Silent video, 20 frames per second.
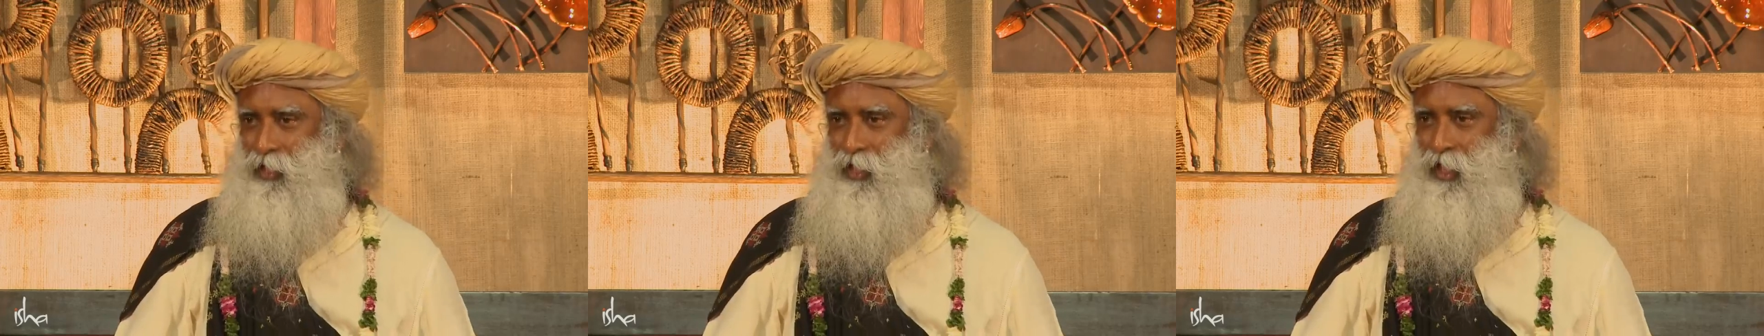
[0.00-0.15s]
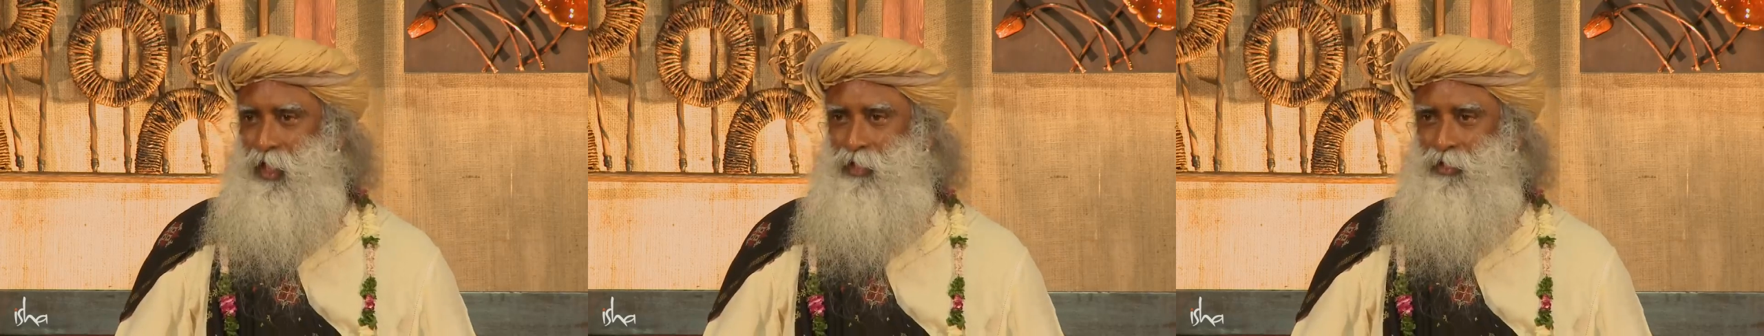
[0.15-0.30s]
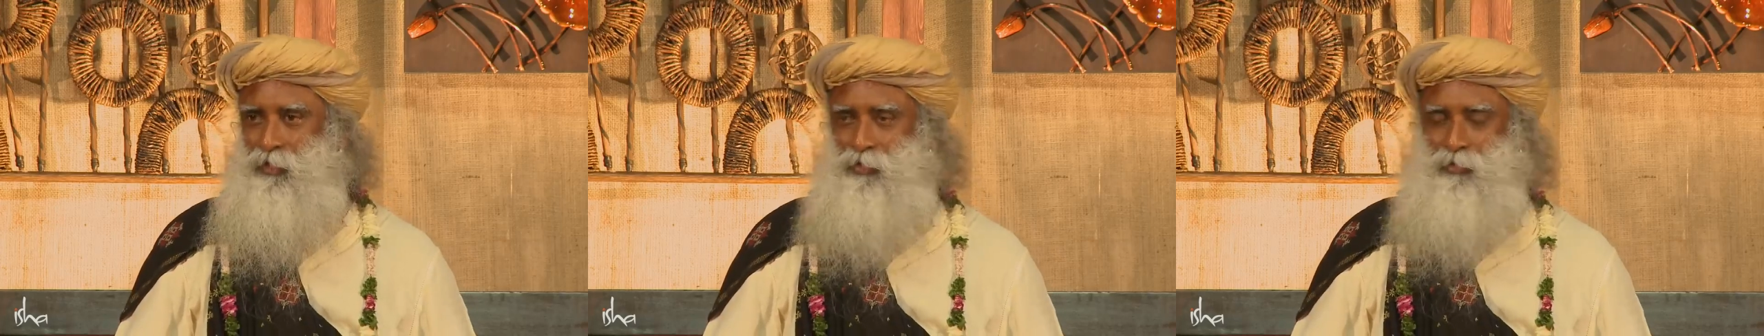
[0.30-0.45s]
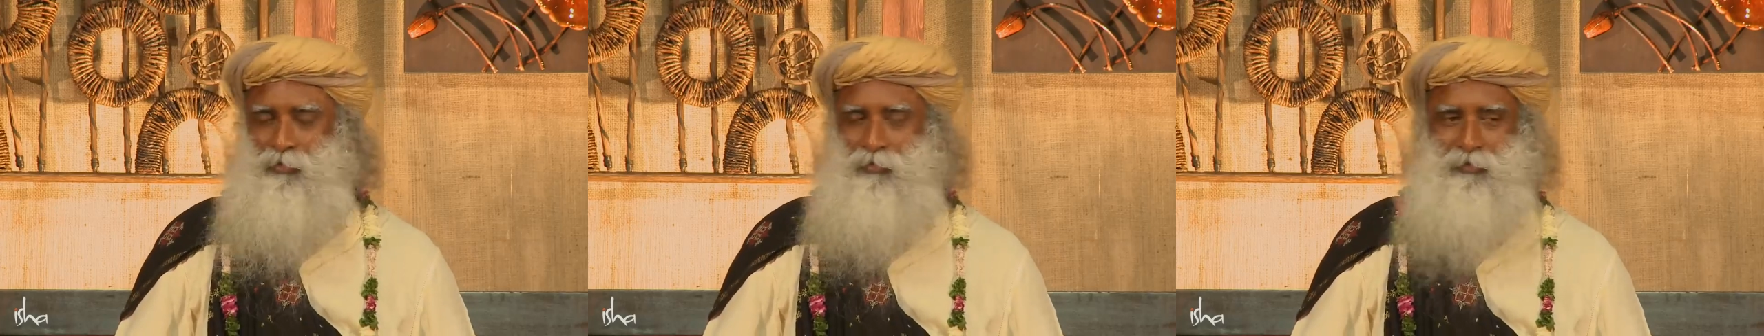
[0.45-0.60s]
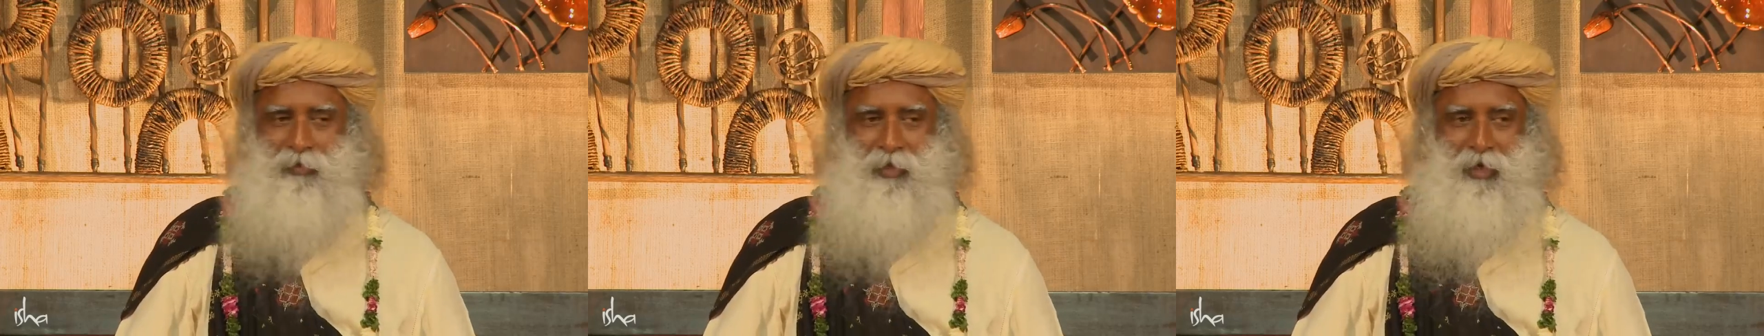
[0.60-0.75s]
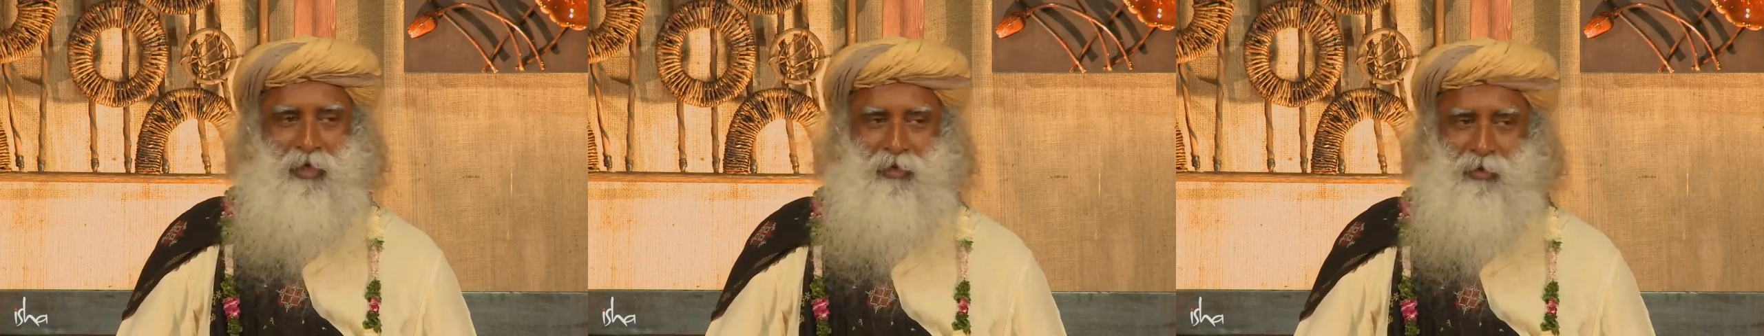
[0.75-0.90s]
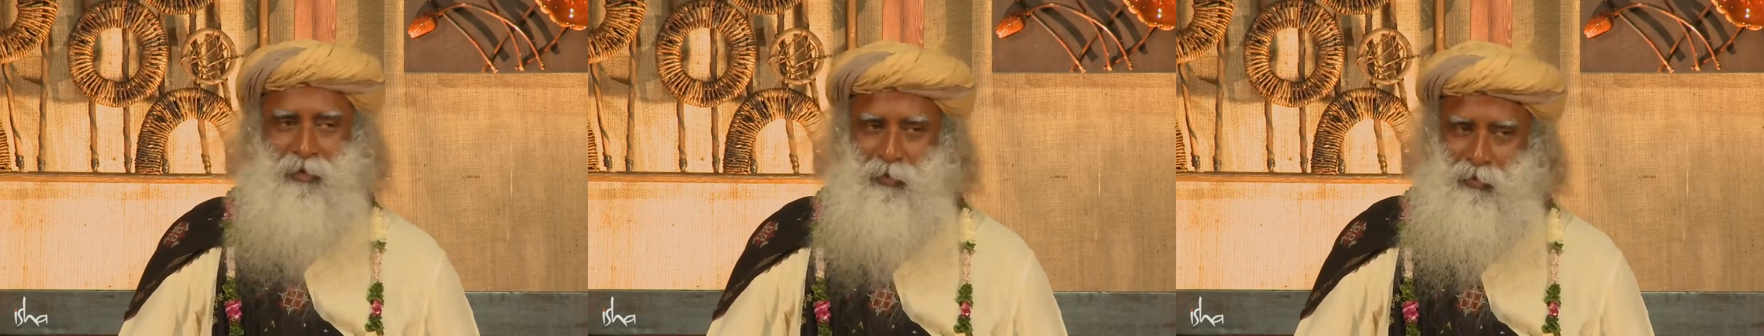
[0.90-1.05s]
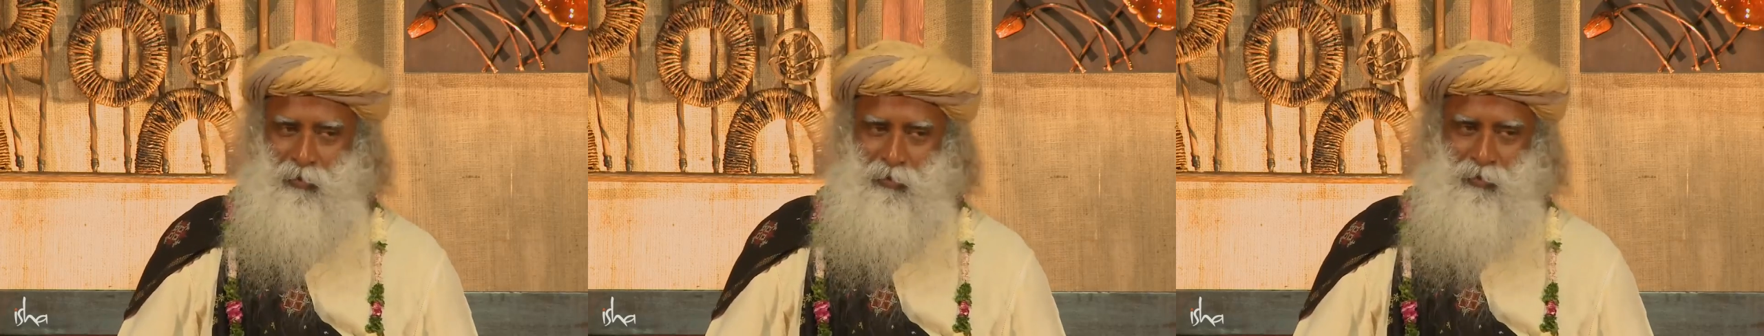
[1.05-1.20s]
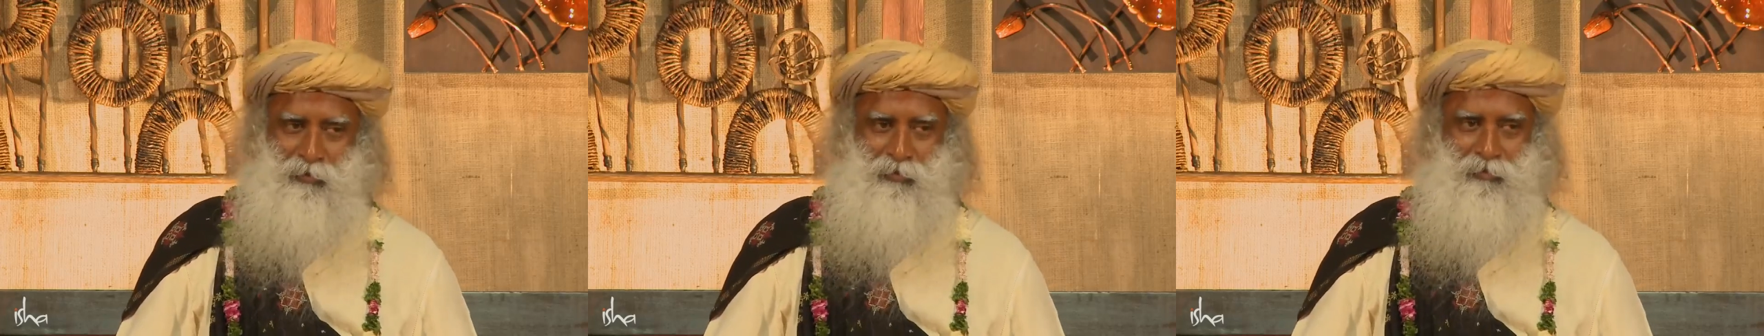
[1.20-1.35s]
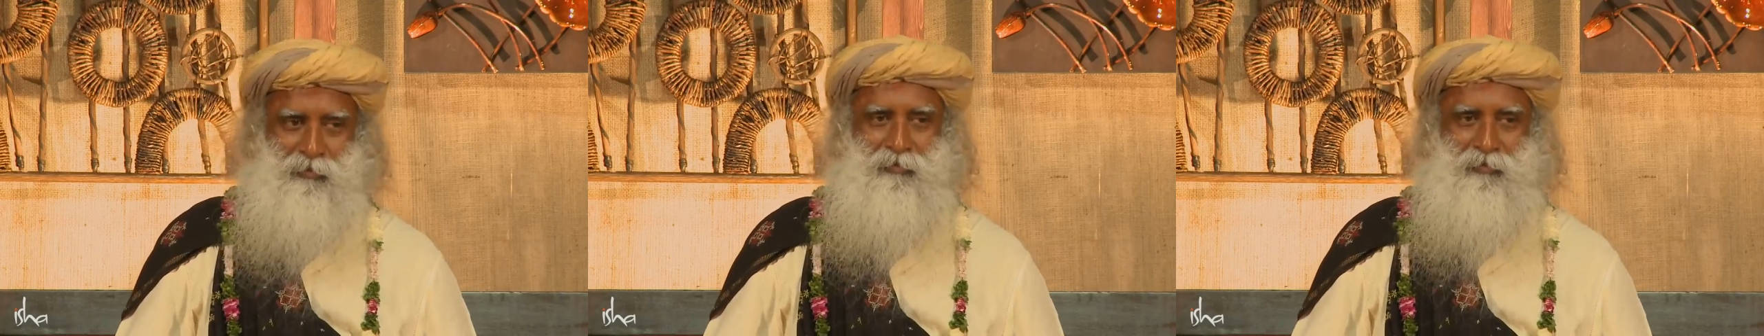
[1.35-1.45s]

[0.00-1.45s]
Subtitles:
as to where to go,